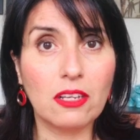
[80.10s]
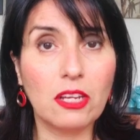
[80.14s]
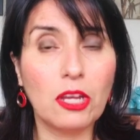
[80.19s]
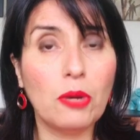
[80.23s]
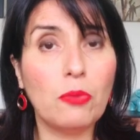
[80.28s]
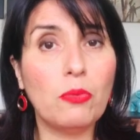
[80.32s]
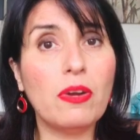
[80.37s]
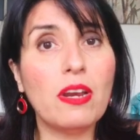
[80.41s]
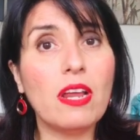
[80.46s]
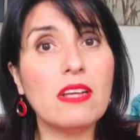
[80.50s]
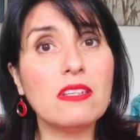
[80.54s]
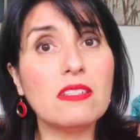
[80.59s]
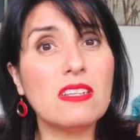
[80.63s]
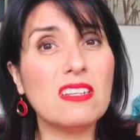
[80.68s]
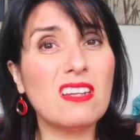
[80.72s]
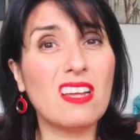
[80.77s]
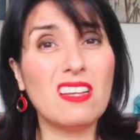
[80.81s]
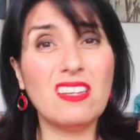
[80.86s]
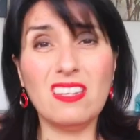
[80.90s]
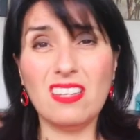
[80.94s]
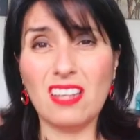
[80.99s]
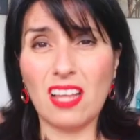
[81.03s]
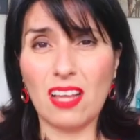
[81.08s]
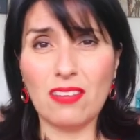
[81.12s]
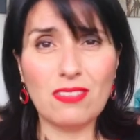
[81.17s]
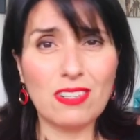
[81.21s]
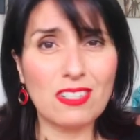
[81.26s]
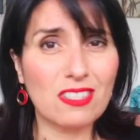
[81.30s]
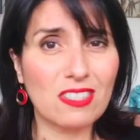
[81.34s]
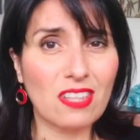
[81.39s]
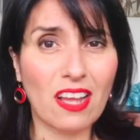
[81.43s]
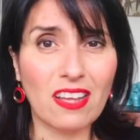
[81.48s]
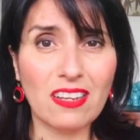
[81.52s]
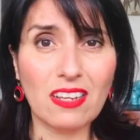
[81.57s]
When I said I never
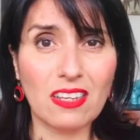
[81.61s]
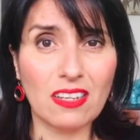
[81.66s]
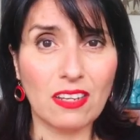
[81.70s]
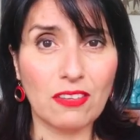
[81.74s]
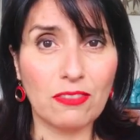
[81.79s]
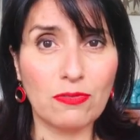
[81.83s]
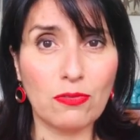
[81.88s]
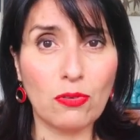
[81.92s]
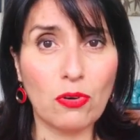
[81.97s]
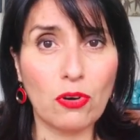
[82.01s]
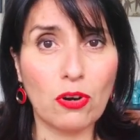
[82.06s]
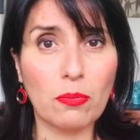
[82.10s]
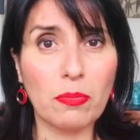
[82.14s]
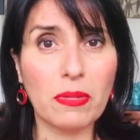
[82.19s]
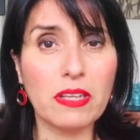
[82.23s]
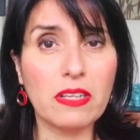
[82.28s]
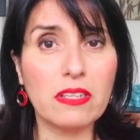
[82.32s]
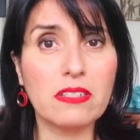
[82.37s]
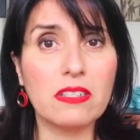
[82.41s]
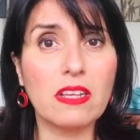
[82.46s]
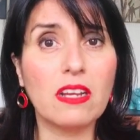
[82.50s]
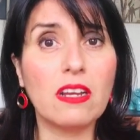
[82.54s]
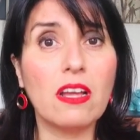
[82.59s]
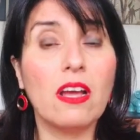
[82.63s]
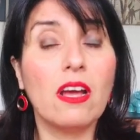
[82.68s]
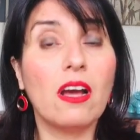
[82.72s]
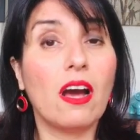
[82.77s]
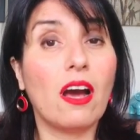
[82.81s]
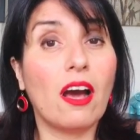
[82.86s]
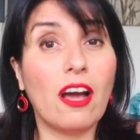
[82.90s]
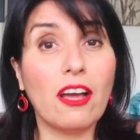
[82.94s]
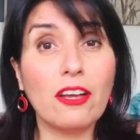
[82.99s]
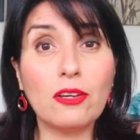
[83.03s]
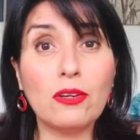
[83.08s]
signed any form, he said
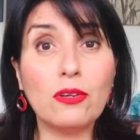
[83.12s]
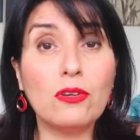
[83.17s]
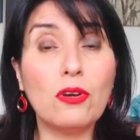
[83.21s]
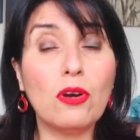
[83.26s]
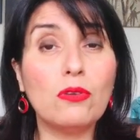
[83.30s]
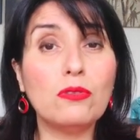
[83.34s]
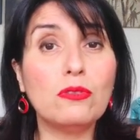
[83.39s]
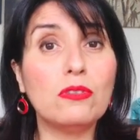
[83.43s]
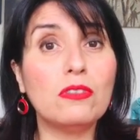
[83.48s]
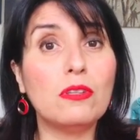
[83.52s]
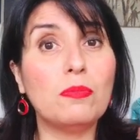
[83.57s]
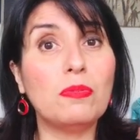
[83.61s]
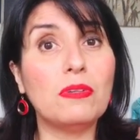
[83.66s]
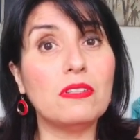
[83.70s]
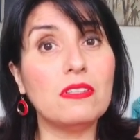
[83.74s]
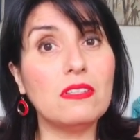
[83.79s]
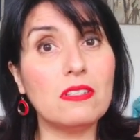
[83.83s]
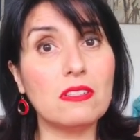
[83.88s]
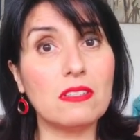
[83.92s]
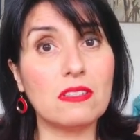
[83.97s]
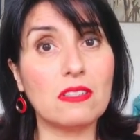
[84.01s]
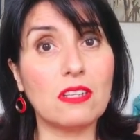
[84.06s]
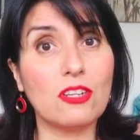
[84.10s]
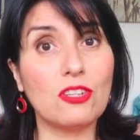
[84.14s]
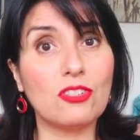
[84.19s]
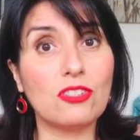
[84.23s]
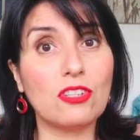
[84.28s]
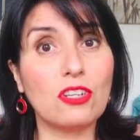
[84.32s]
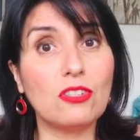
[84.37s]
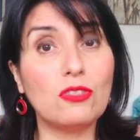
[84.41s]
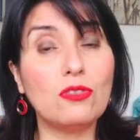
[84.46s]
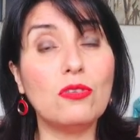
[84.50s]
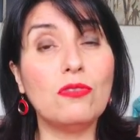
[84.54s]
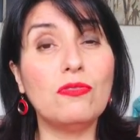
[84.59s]
I could go to the police
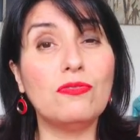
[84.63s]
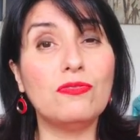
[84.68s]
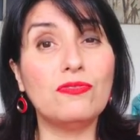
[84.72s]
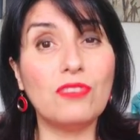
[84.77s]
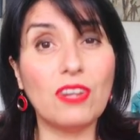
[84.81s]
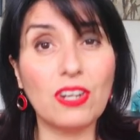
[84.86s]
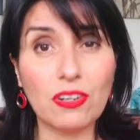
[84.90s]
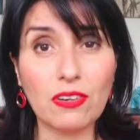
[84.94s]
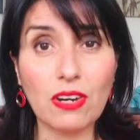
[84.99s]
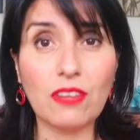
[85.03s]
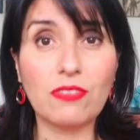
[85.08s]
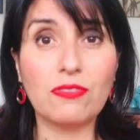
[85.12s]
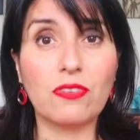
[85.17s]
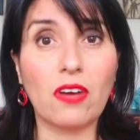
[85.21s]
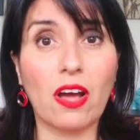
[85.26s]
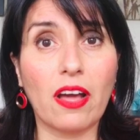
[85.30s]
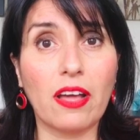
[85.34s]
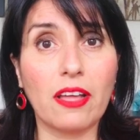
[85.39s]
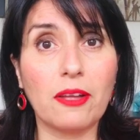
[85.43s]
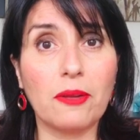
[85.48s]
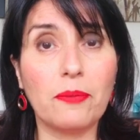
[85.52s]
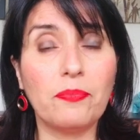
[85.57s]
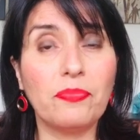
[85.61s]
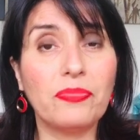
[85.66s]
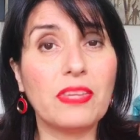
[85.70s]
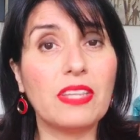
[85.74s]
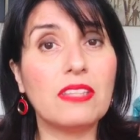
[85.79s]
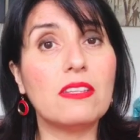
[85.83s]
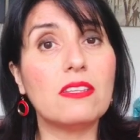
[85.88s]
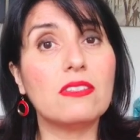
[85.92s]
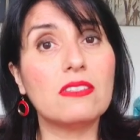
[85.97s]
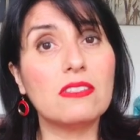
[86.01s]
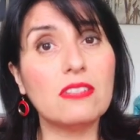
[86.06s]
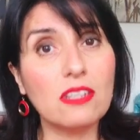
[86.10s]
station to verify that the
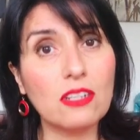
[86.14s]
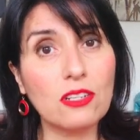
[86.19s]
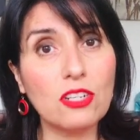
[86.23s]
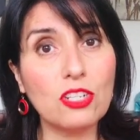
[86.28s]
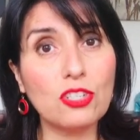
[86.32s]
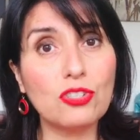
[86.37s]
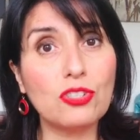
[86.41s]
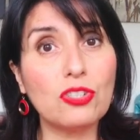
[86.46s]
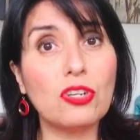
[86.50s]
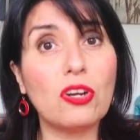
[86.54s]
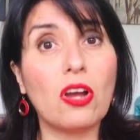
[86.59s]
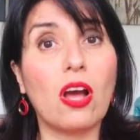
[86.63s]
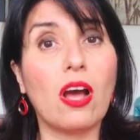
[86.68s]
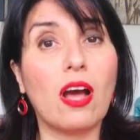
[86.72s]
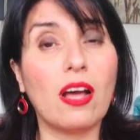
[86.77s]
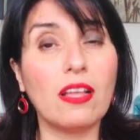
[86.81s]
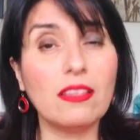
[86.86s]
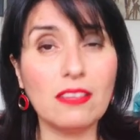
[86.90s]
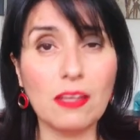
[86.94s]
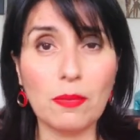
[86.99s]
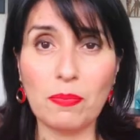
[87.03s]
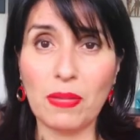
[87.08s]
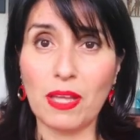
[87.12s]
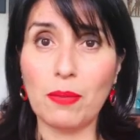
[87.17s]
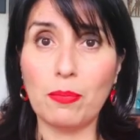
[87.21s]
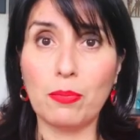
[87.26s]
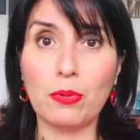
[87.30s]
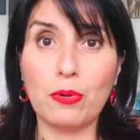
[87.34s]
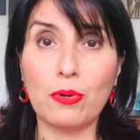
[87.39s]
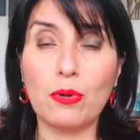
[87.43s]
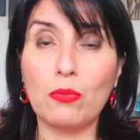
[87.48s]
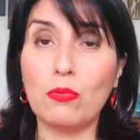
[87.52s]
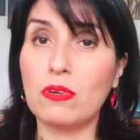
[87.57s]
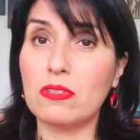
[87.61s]
signature on the
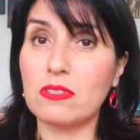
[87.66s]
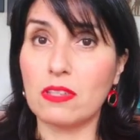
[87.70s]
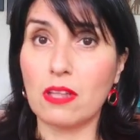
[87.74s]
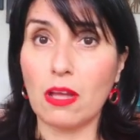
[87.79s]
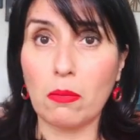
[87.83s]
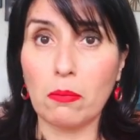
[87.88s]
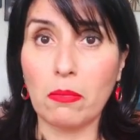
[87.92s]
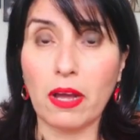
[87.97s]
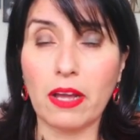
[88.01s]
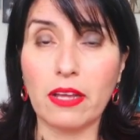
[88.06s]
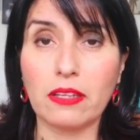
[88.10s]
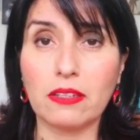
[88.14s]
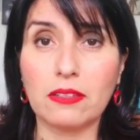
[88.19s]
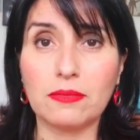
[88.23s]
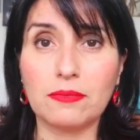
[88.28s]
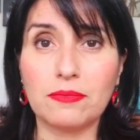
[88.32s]
paper was not mine.